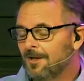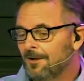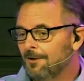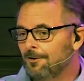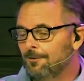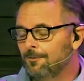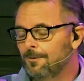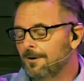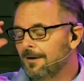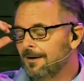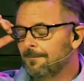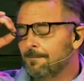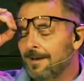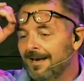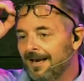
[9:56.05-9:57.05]
who
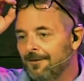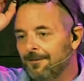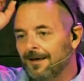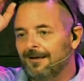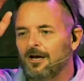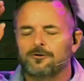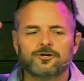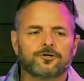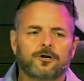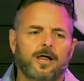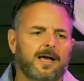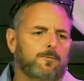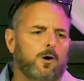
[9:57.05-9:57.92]
many theologians are like,